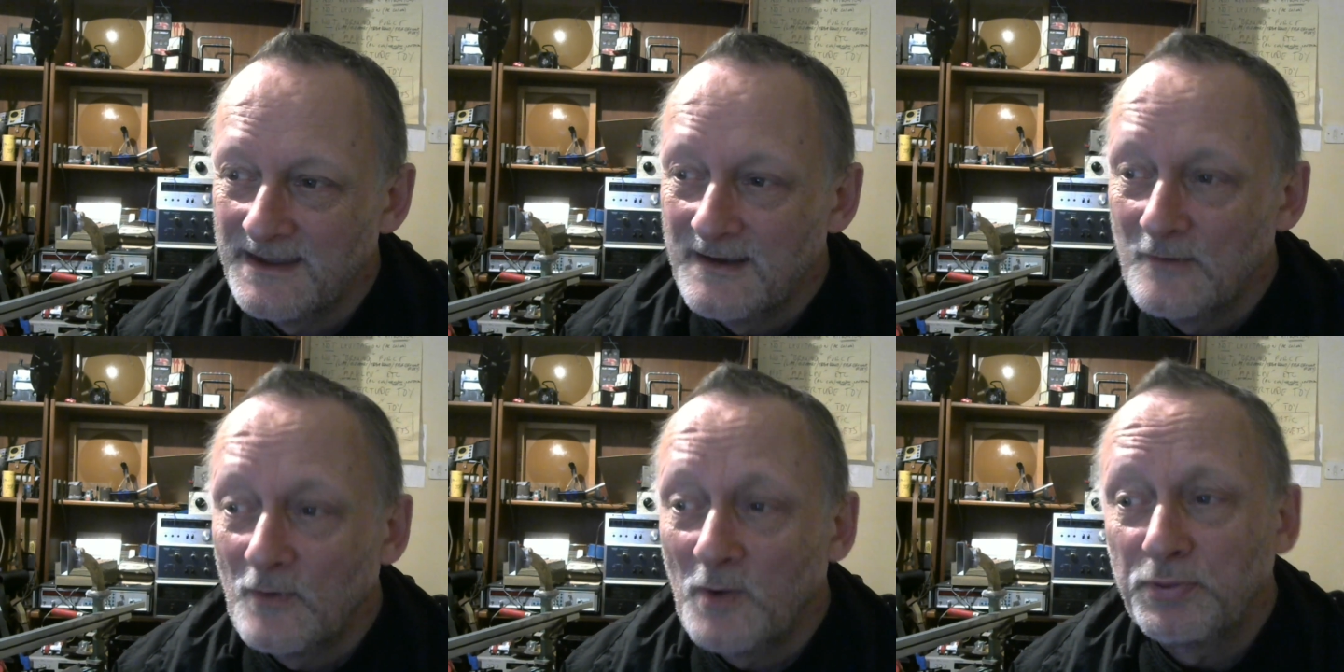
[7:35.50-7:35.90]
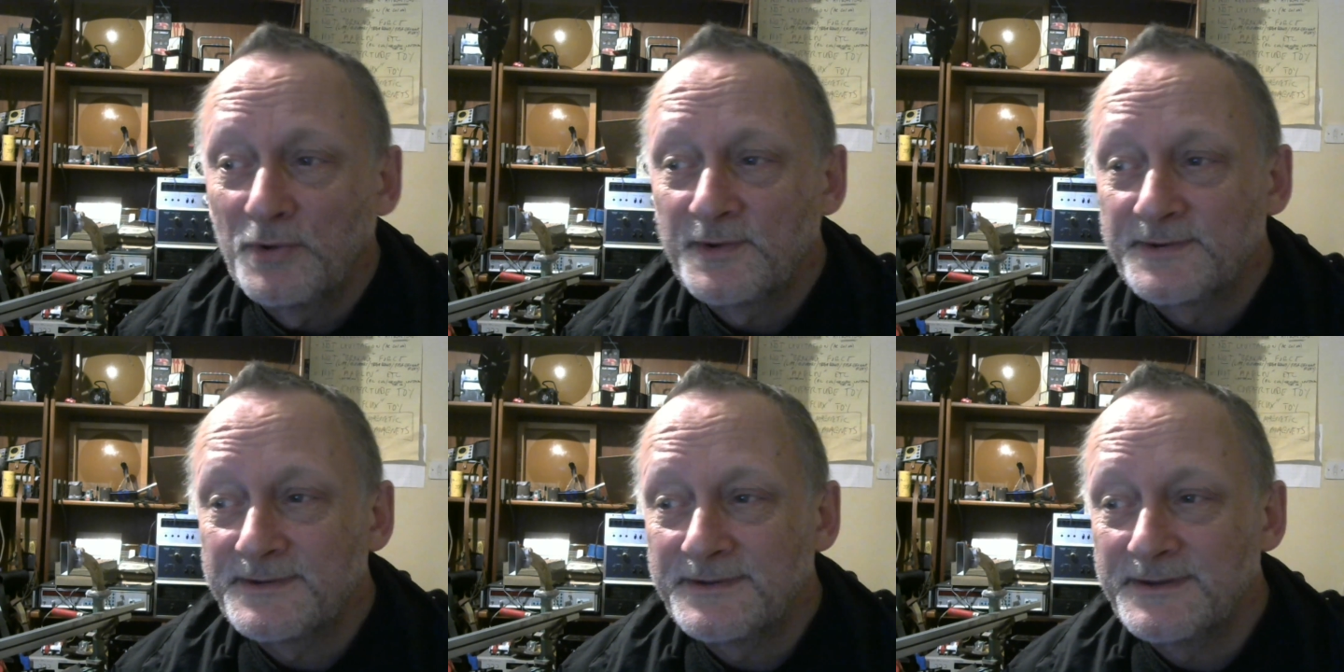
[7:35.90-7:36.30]
Well,
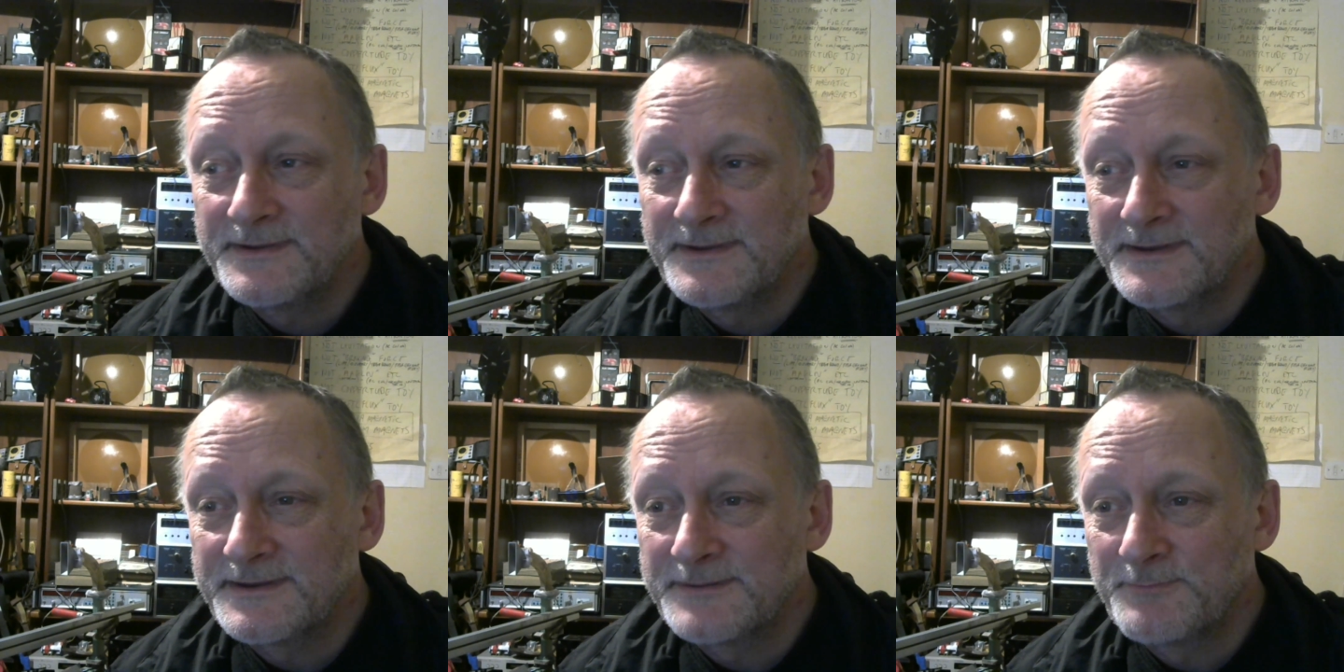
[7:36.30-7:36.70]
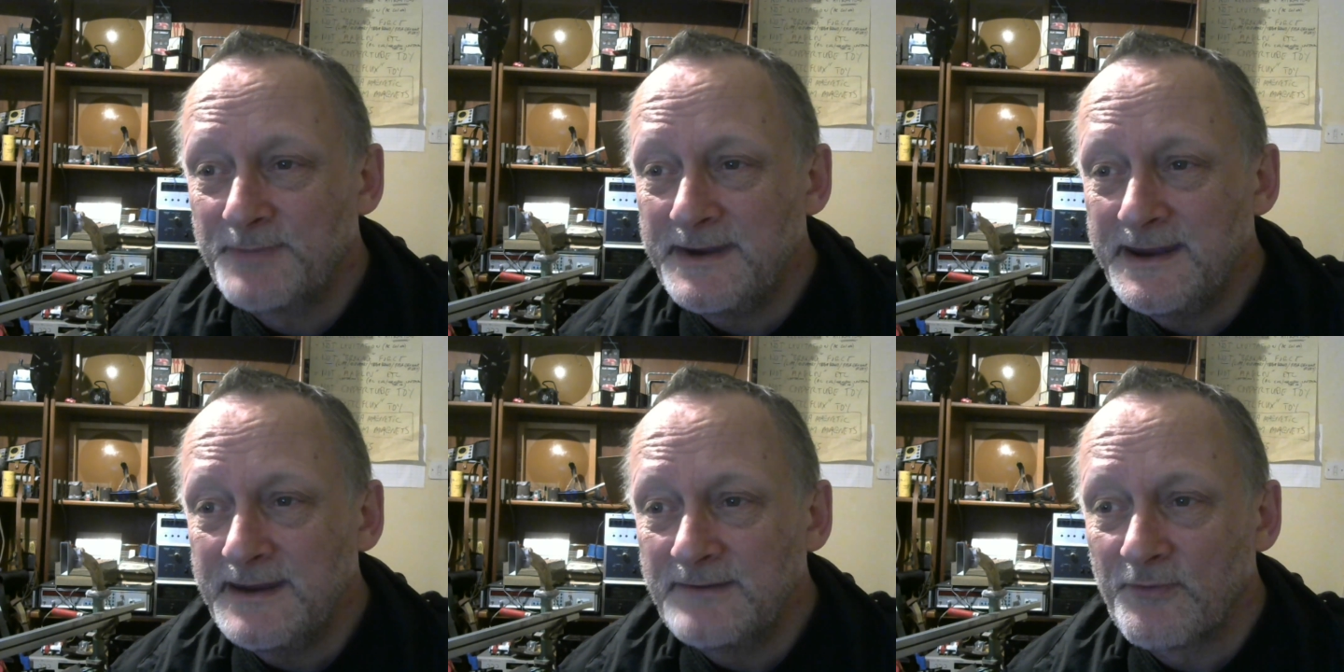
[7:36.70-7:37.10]
plus the
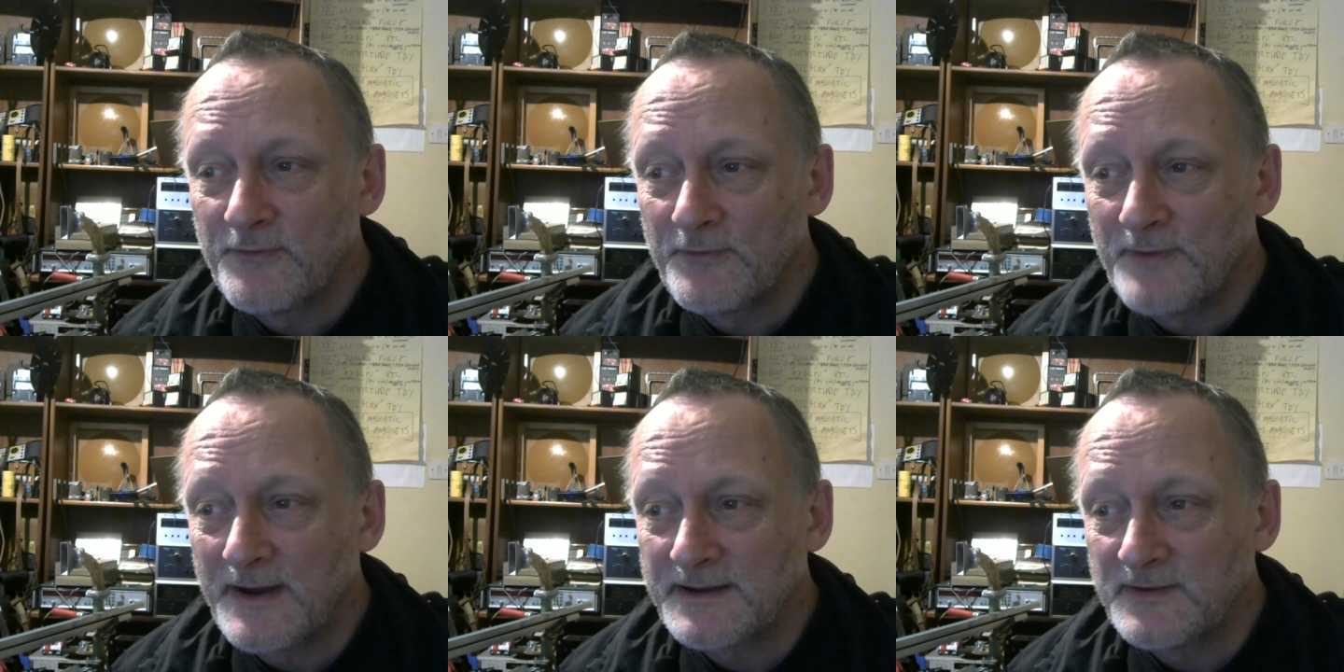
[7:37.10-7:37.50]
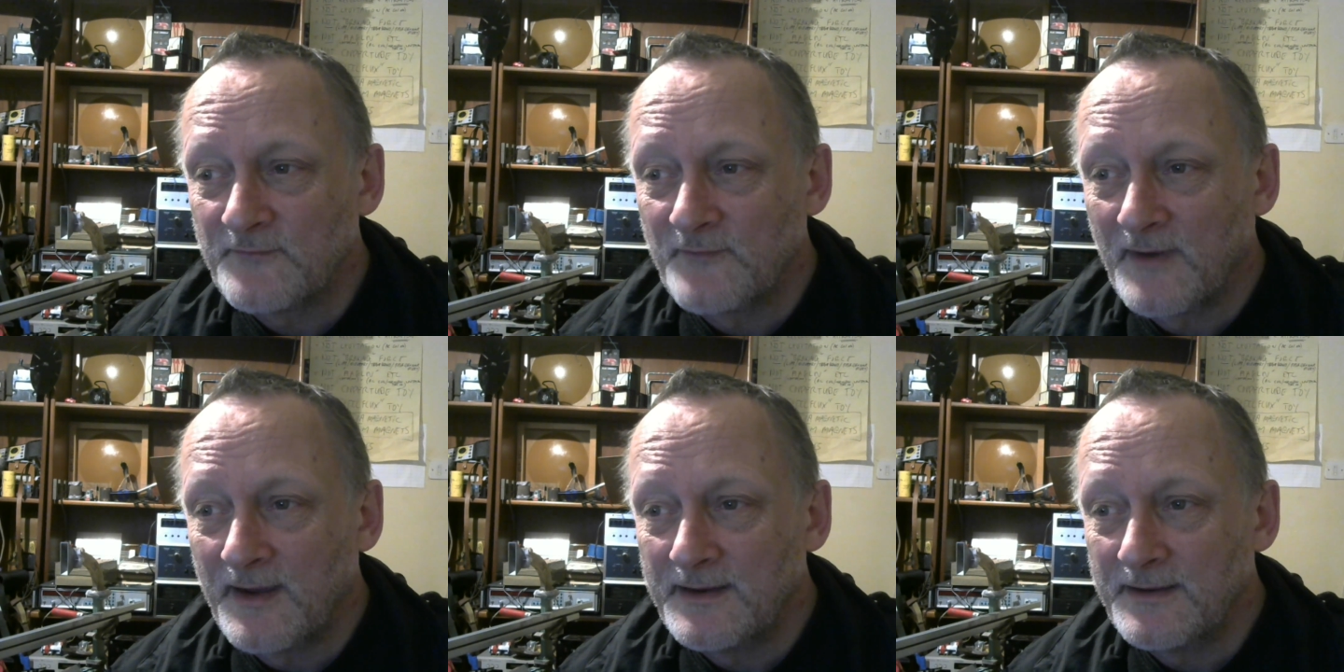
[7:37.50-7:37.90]
speed of the
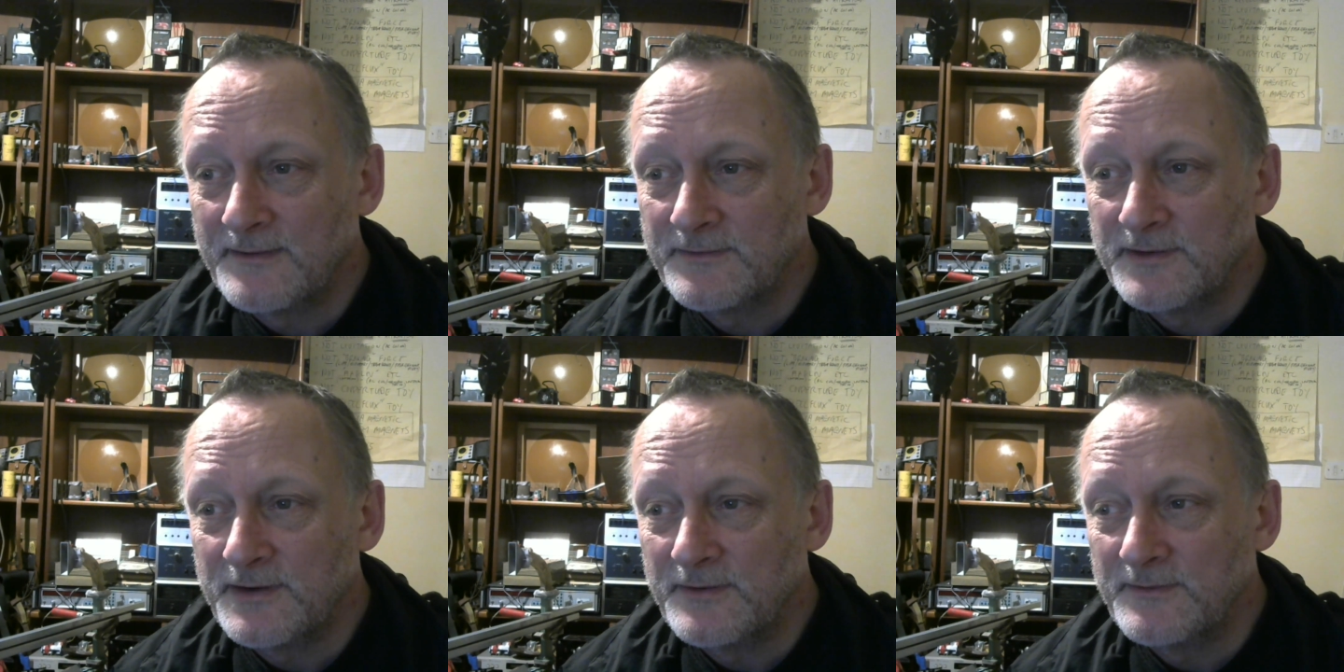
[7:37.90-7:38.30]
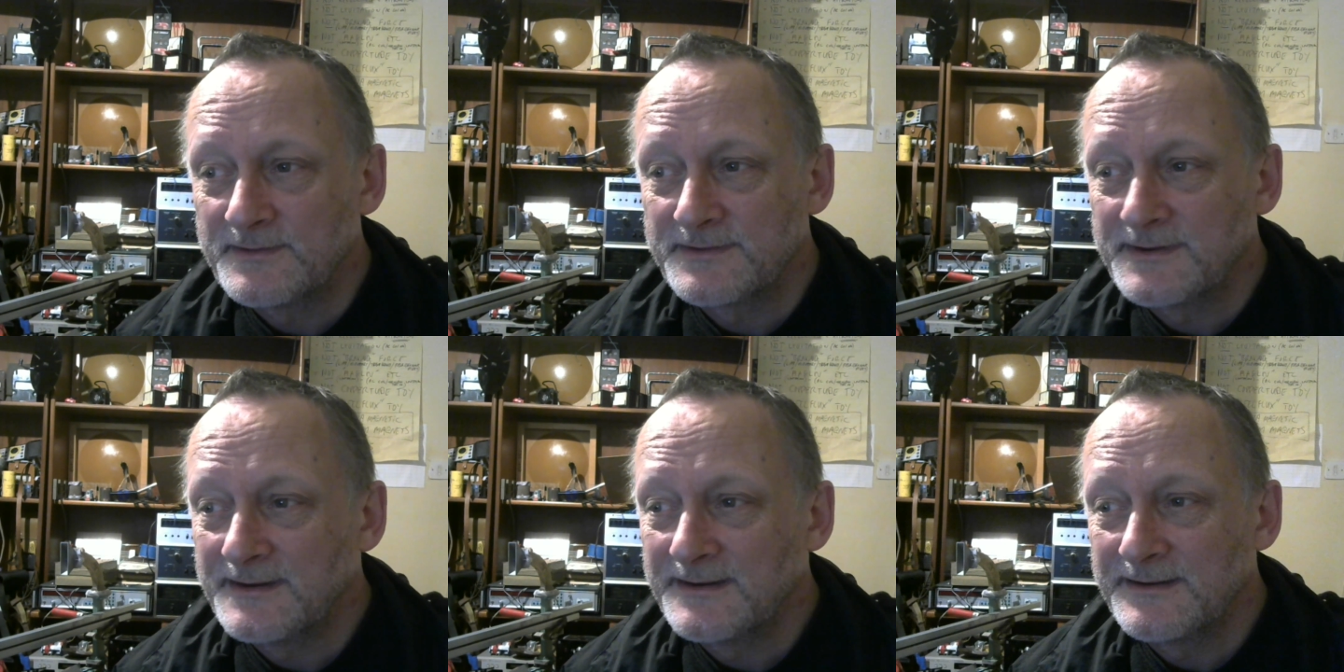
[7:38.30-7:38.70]
rectifier
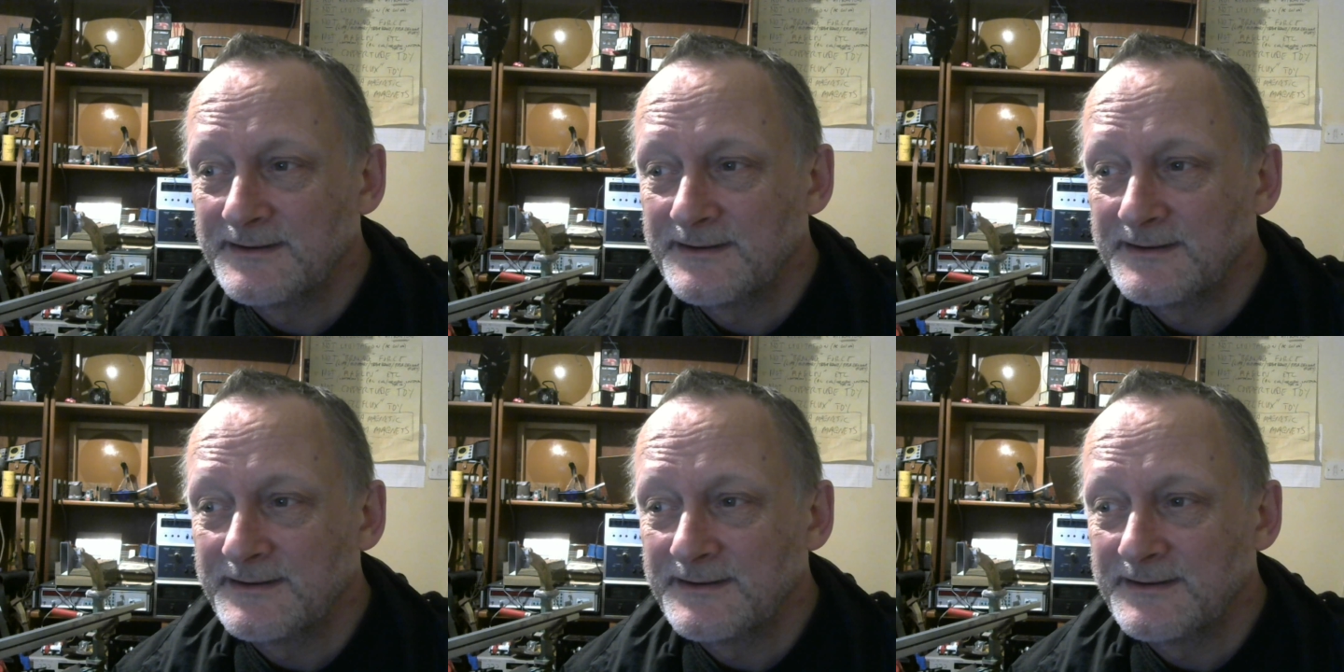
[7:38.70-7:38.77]
used